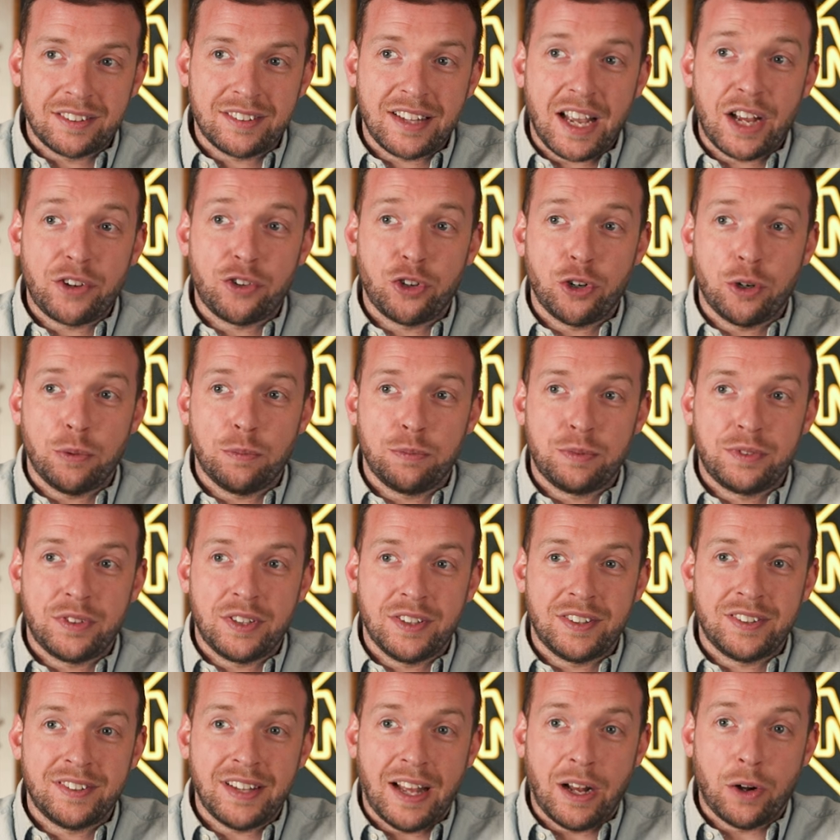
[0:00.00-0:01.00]
are set up
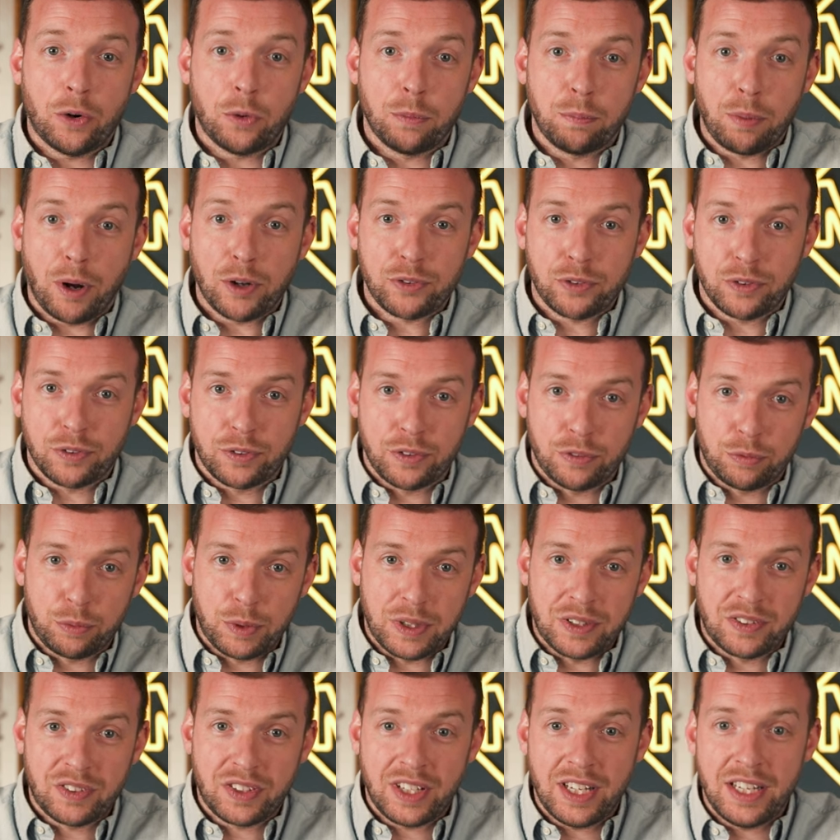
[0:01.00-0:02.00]
to sell bottles of
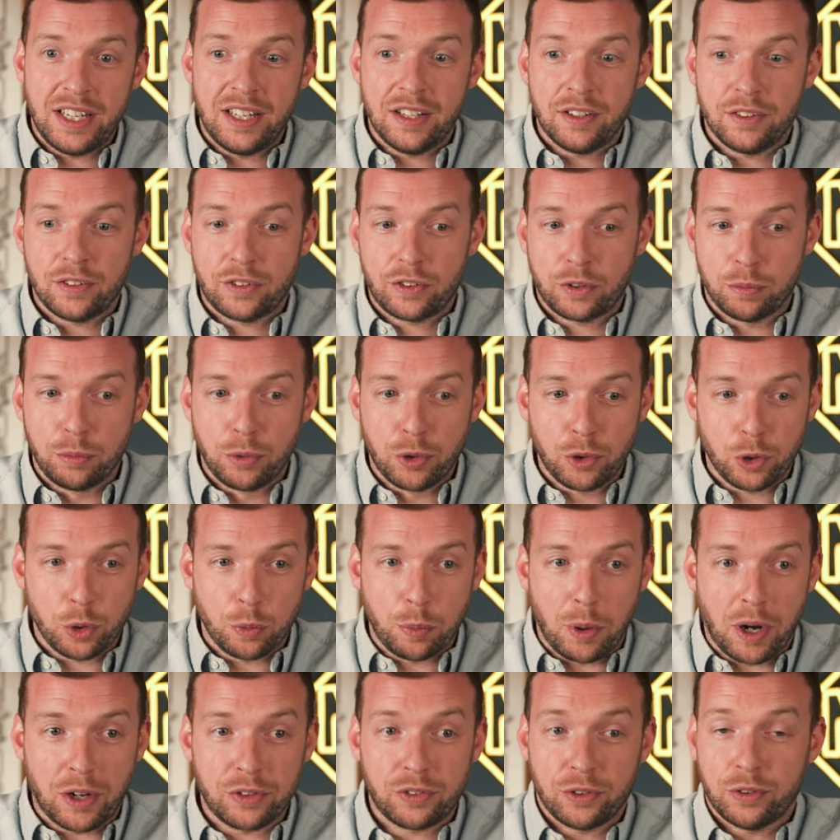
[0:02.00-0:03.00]
whiskey, small
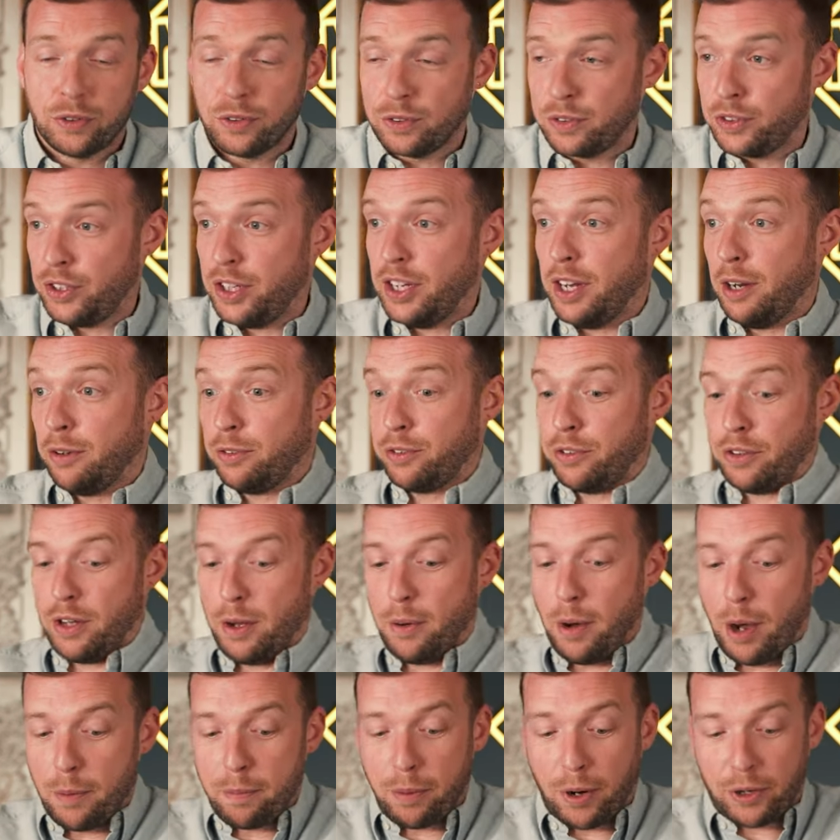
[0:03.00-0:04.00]
bottles. You know,
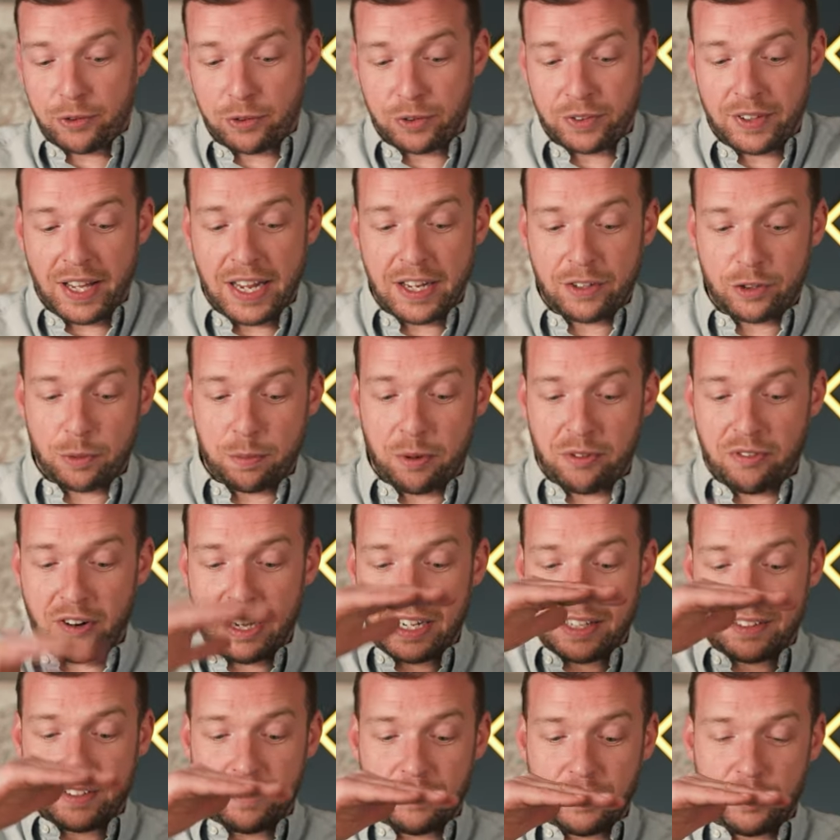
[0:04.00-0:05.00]
a bottle takes up a
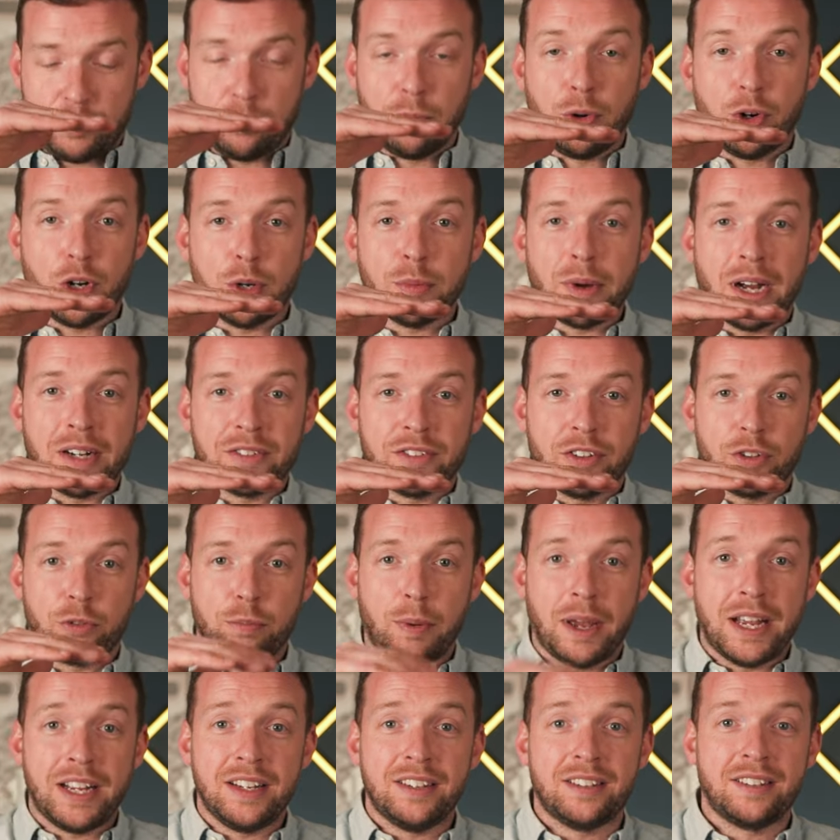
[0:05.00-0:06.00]
relatively small amount of
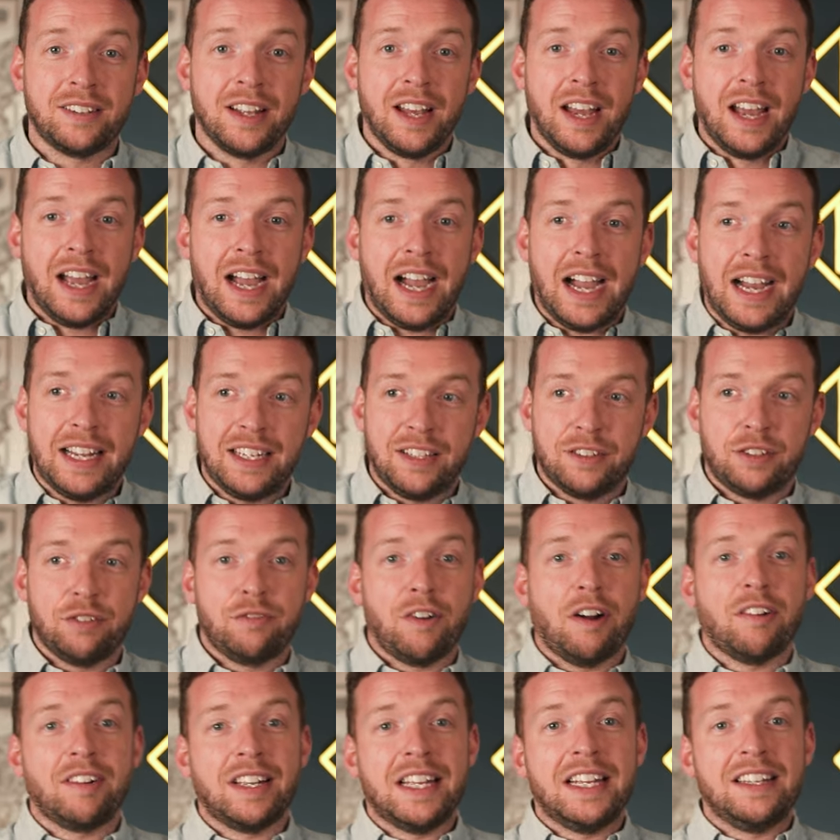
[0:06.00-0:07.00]
space, and it's a
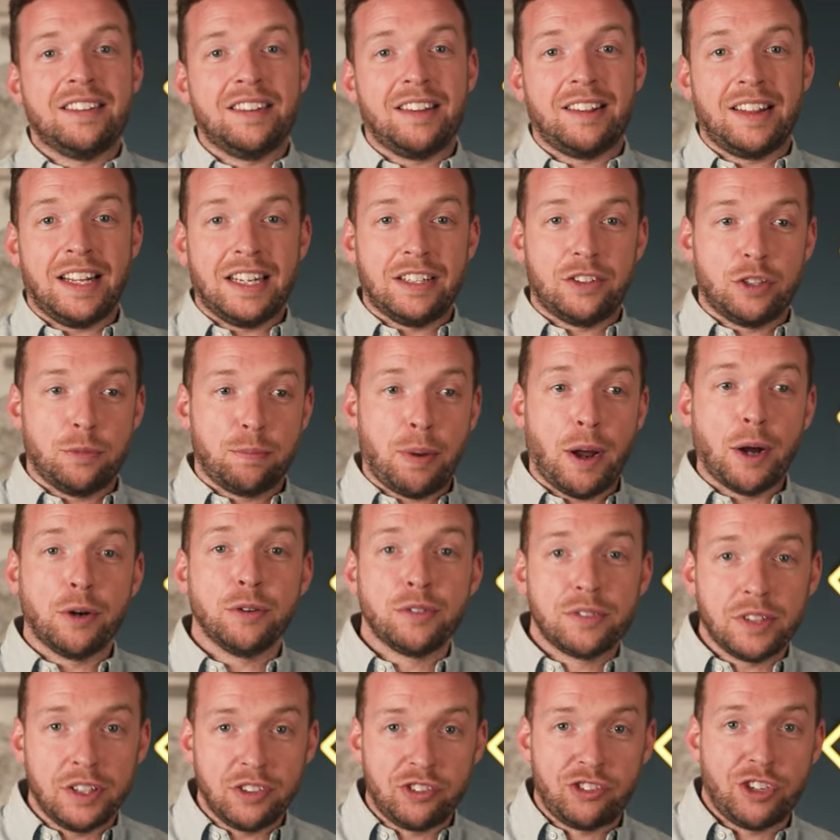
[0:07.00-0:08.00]
very easy thing to
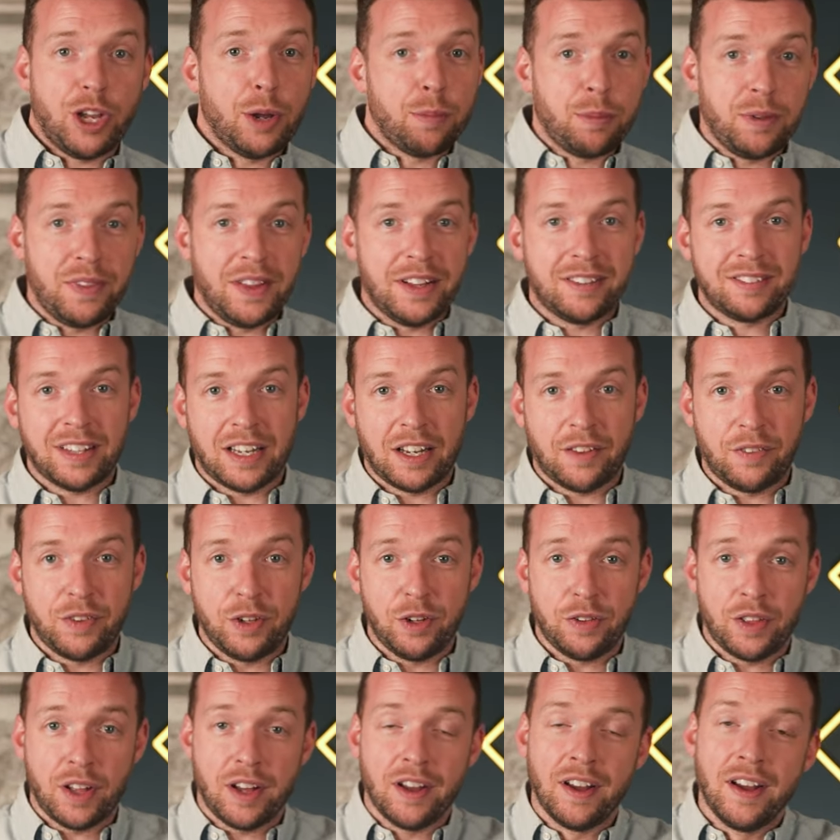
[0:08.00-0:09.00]
post and ship and this, that, and
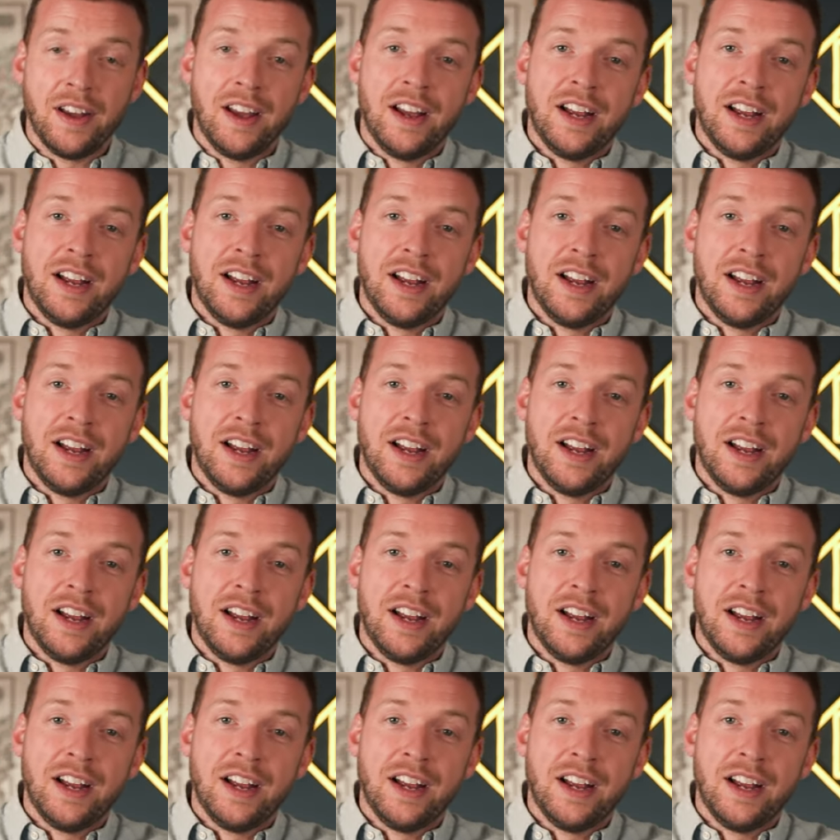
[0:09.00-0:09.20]
the other.